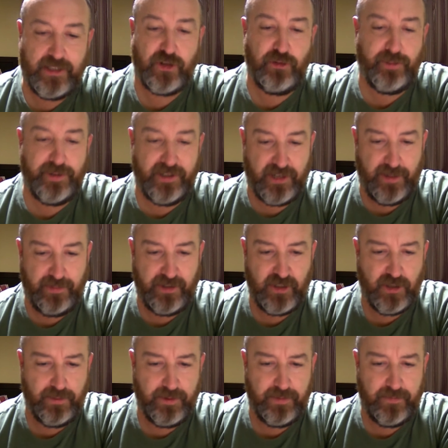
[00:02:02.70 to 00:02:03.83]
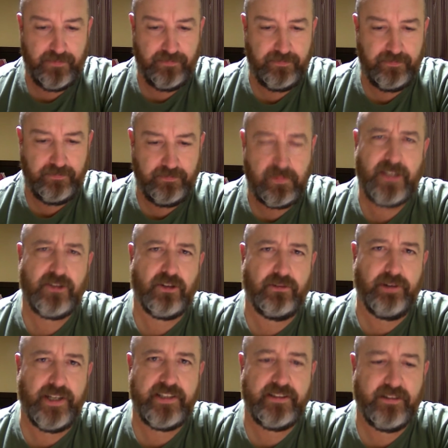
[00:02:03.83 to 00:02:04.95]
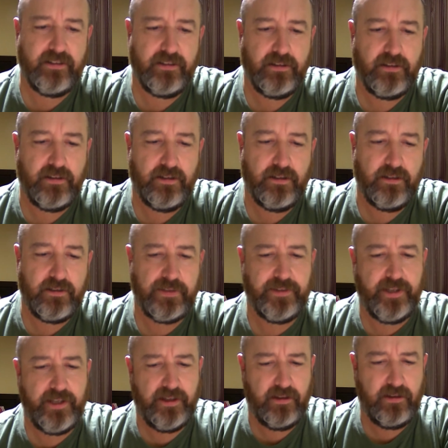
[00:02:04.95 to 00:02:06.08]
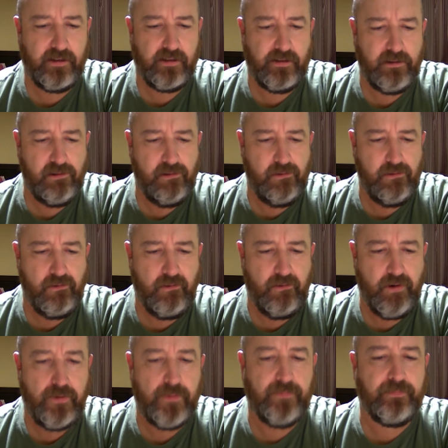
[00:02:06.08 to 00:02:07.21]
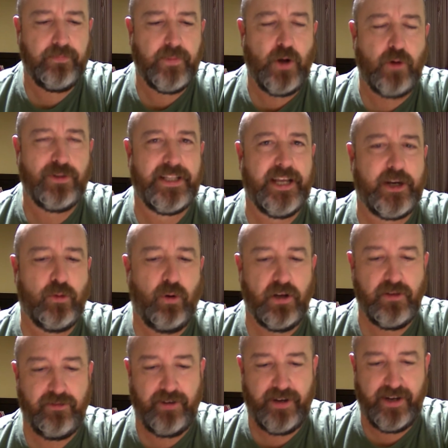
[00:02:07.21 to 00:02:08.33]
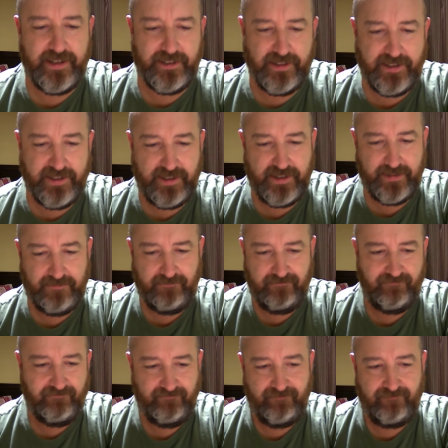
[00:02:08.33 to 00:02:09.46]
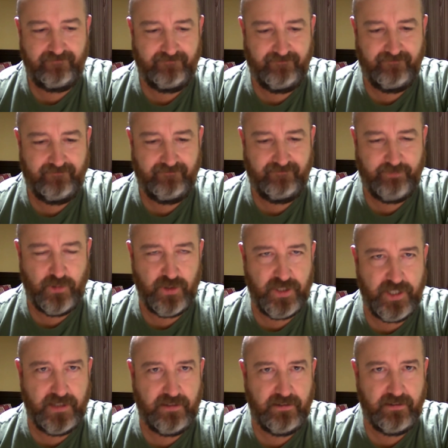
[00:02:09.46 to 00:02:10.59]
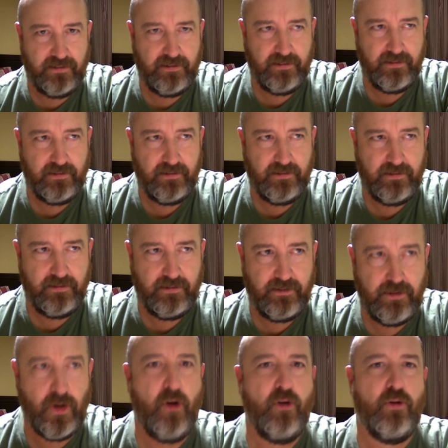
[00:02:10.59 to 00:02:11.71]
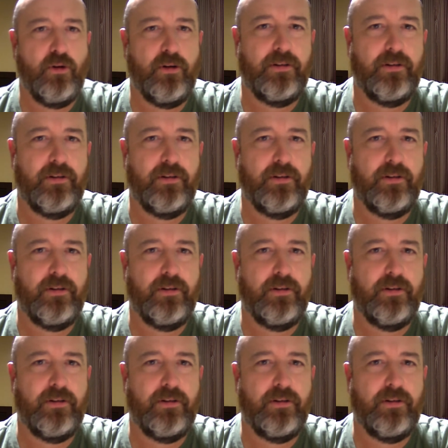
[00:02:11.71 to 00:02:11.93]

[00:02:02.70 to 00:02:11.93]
European Championship. That's not right. Did they? That was in their qualifiers, wasn't it? No.